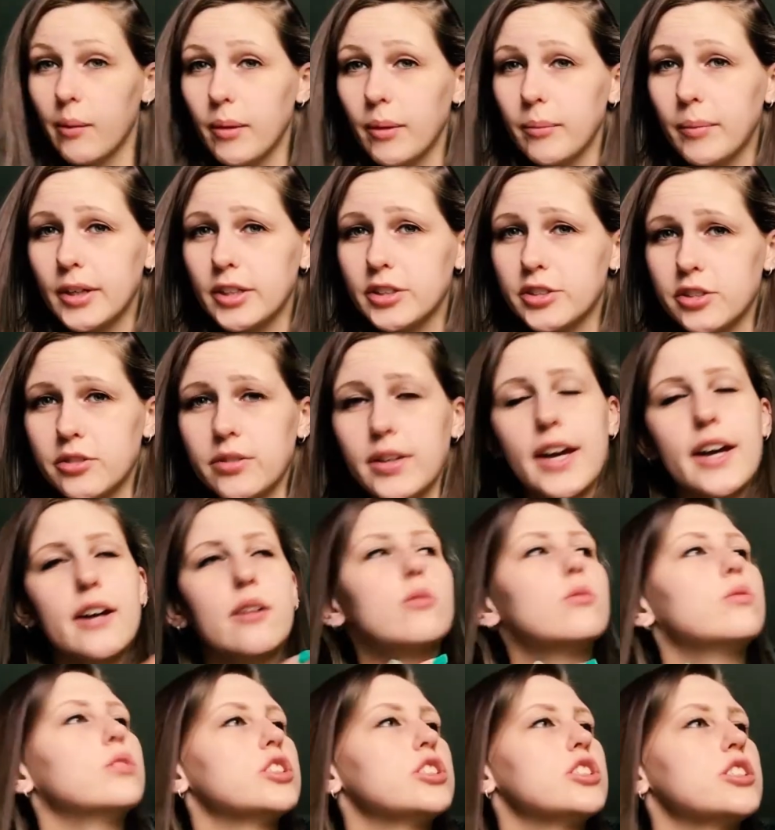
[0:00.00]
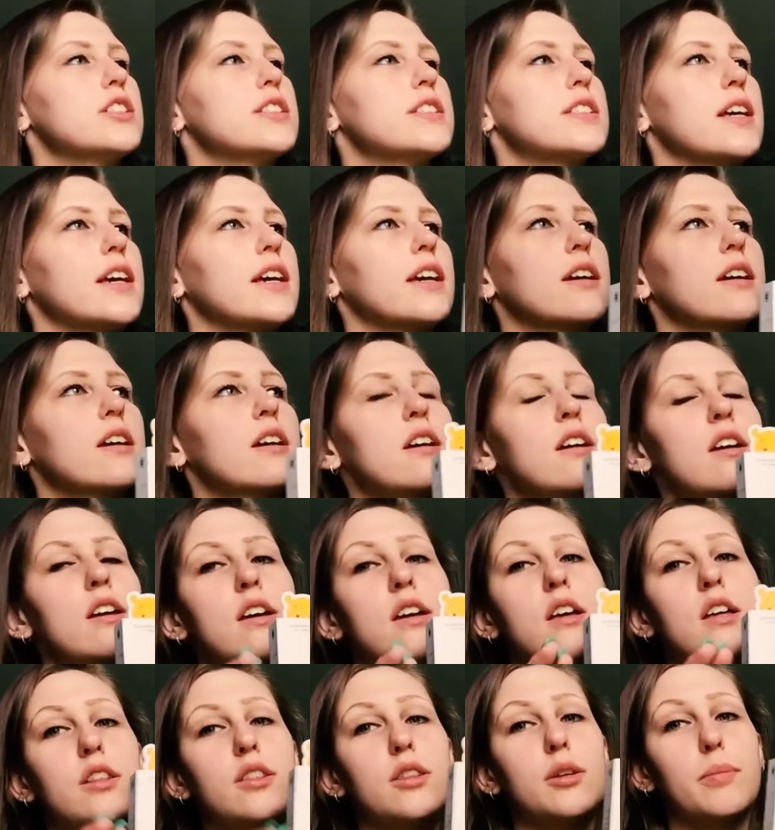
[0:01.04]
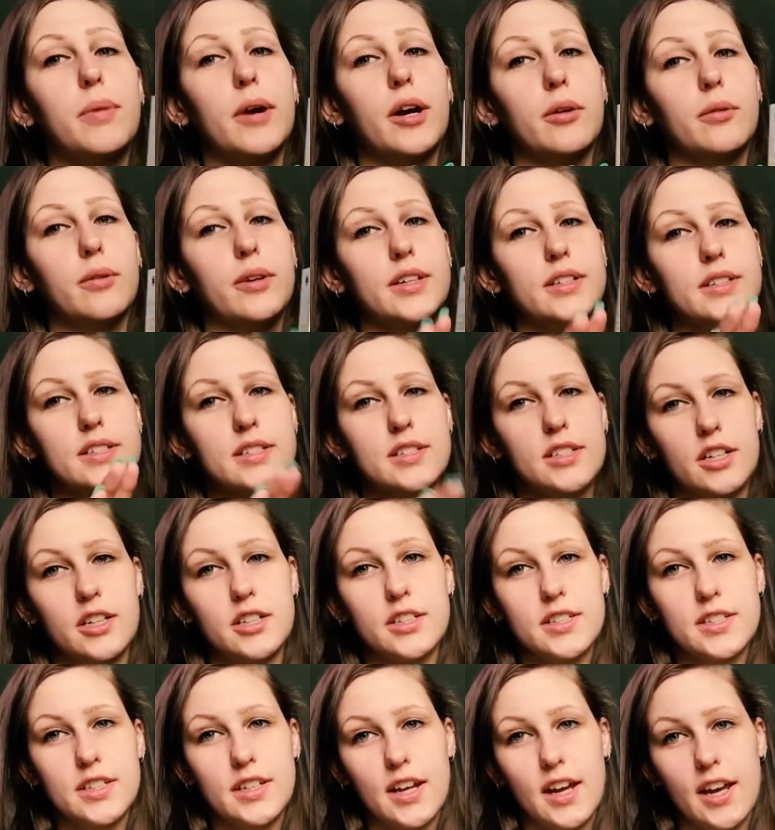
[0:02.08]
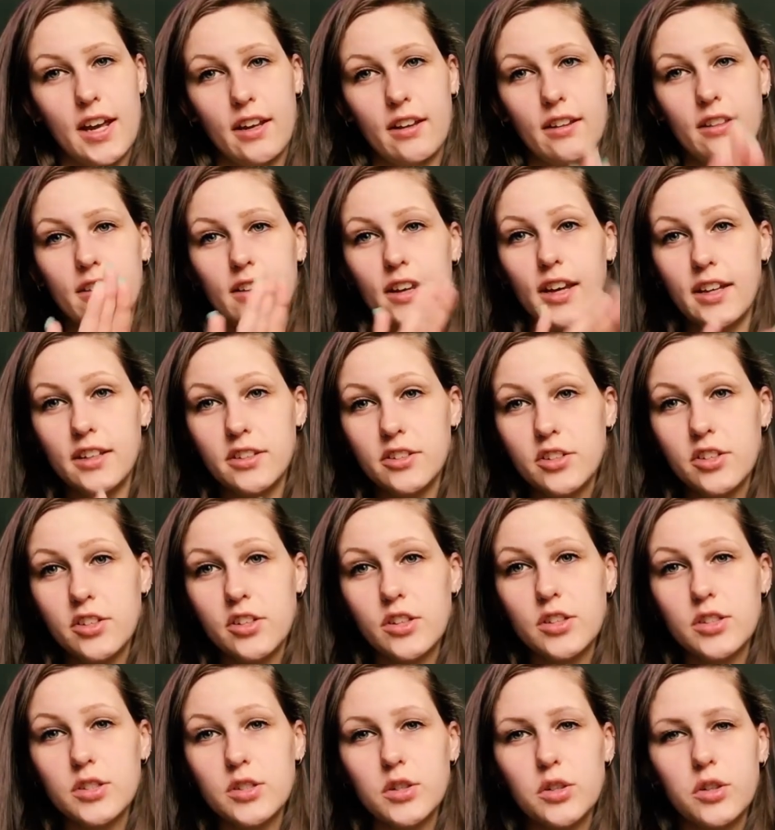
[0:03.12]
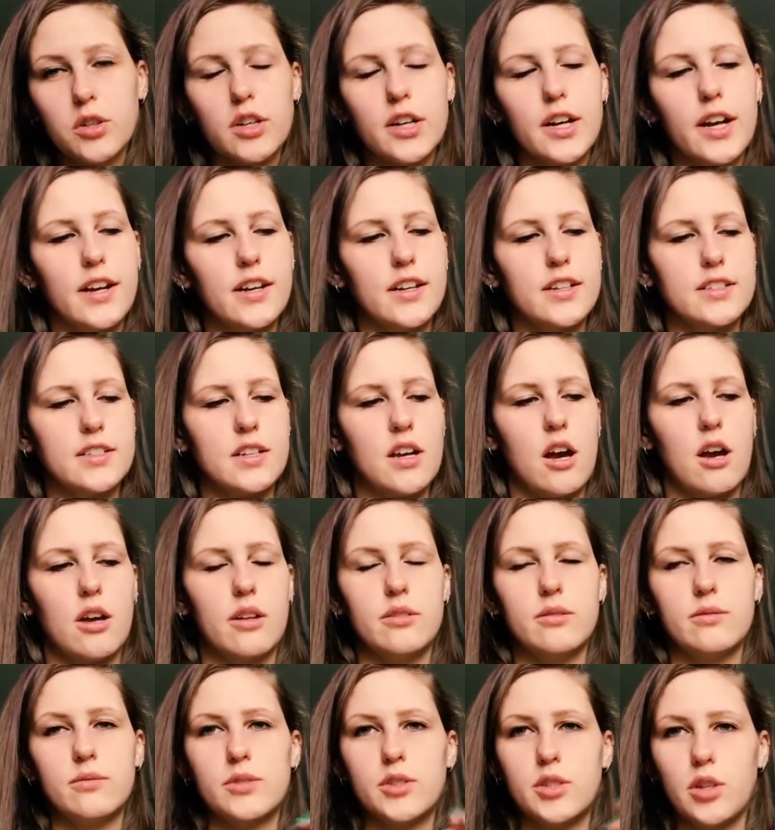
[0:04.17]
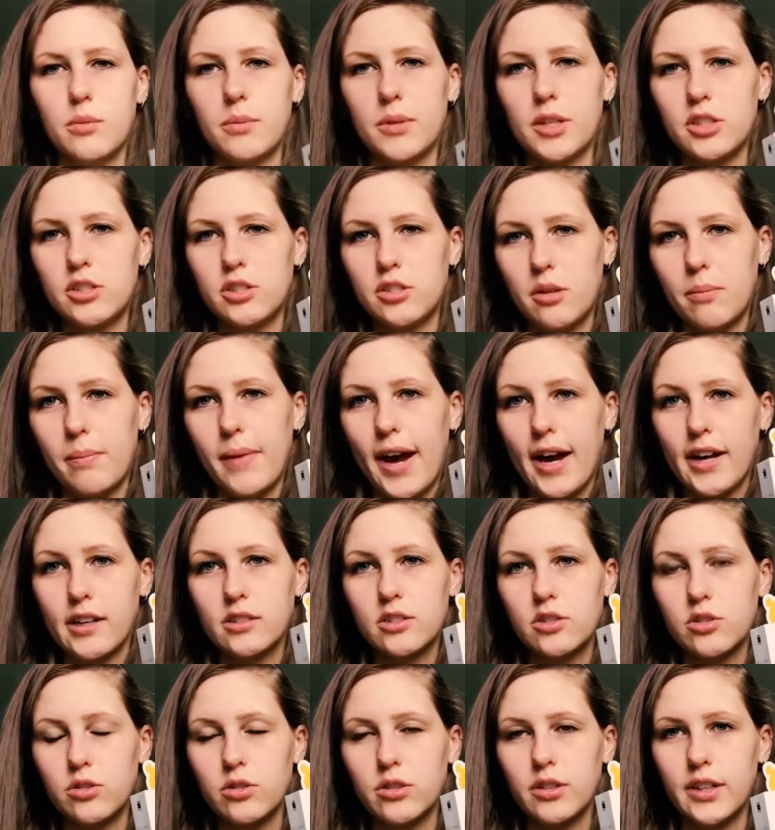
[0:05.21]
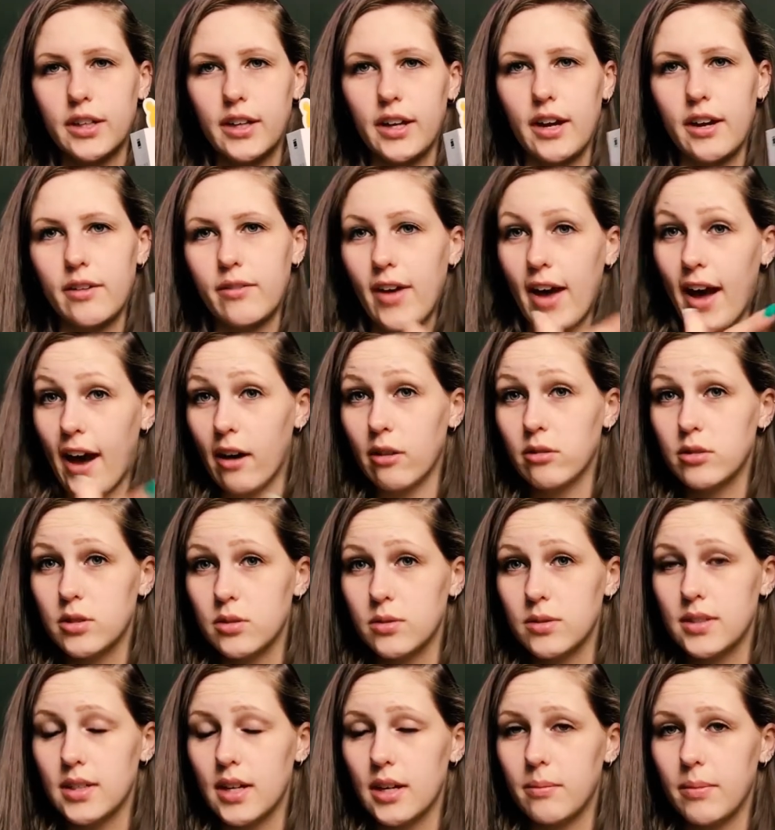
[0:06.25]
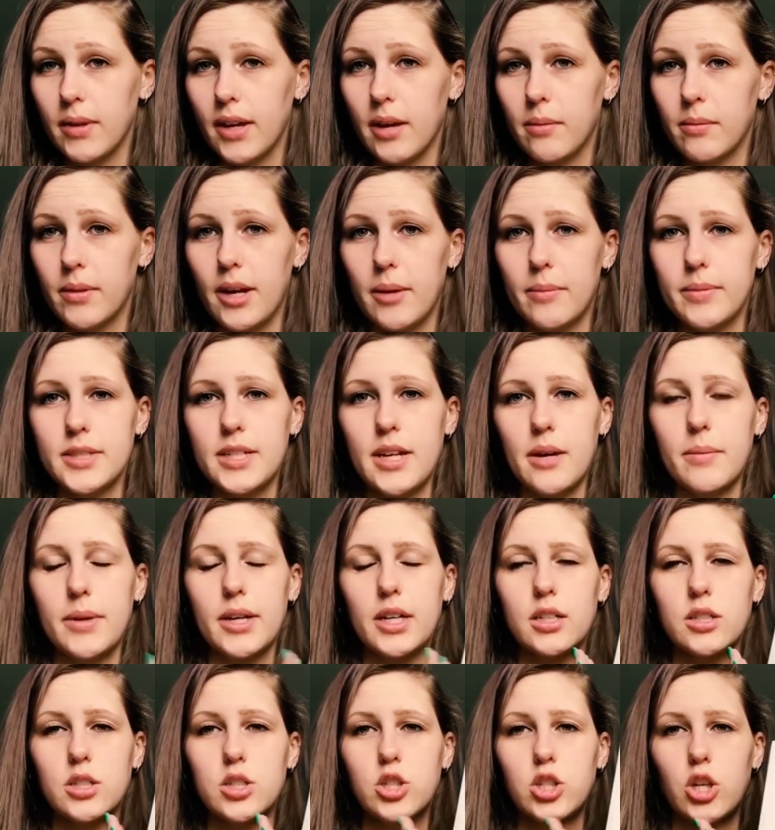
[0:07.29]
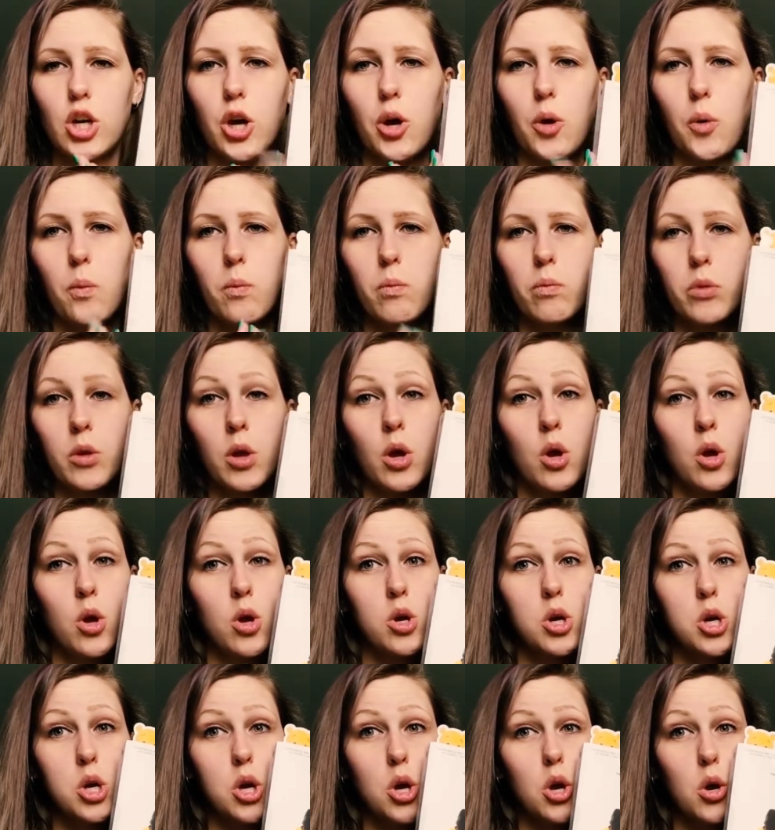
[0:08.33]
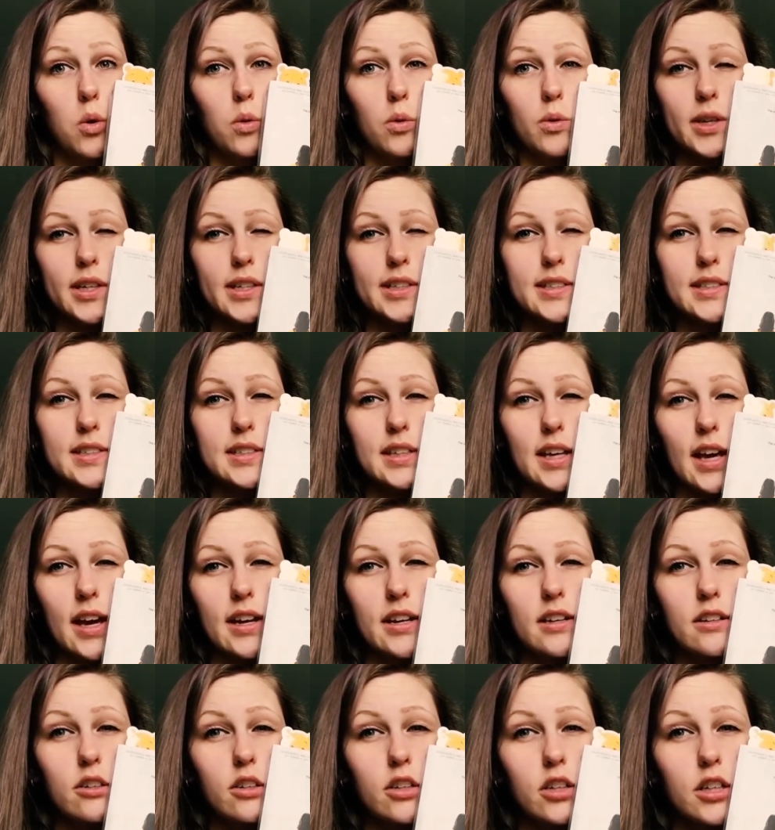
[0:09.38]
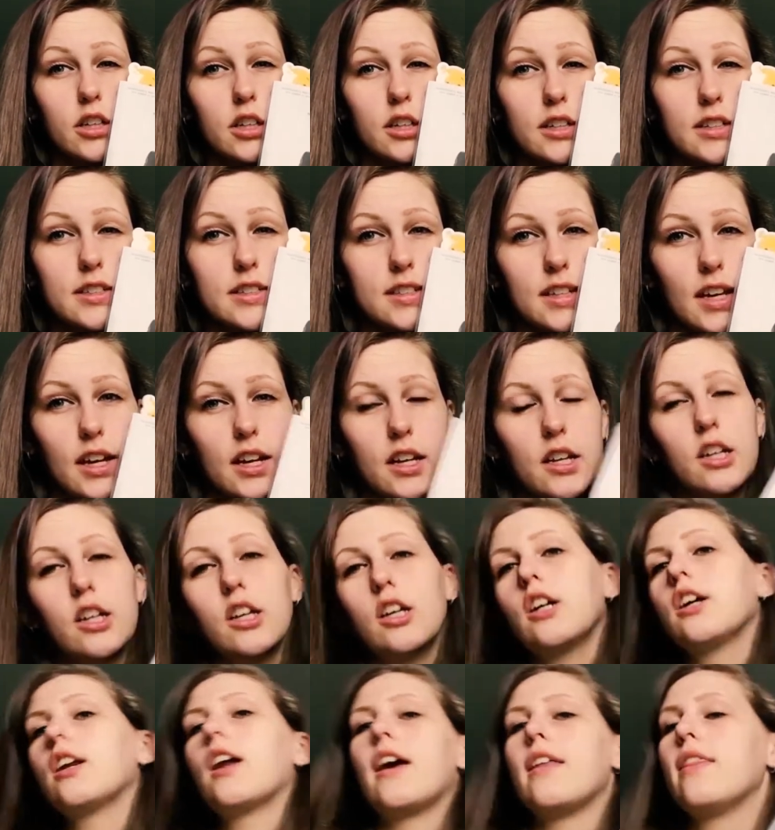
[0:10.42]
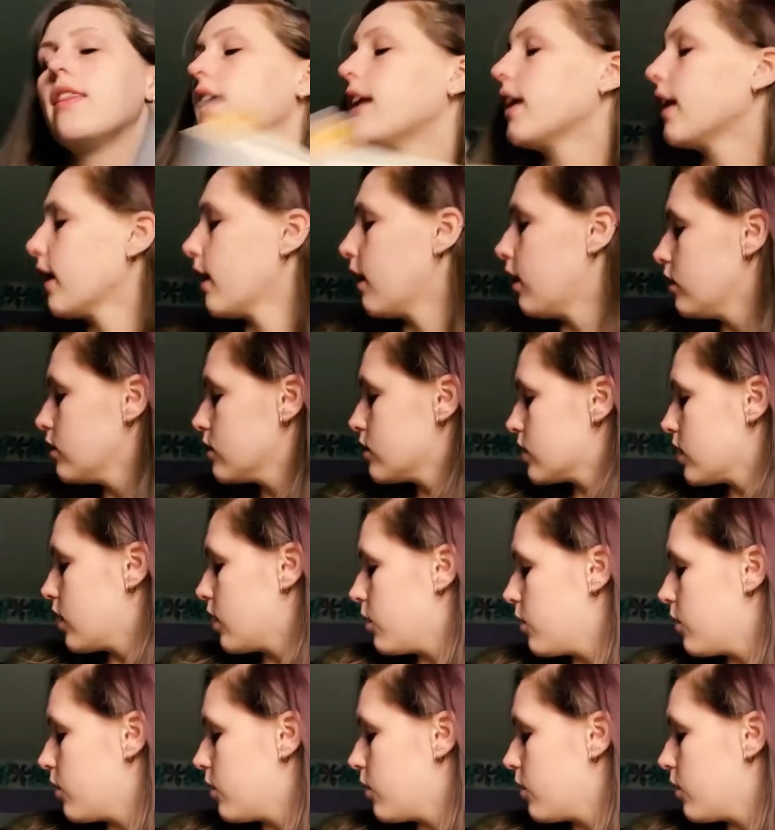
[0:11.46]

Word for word: part two now, which is, like, the part where it starts to get into the story, and it's not so much the backstory of how suicide became an epidemic. So it's getting good, it's getting good. And then I also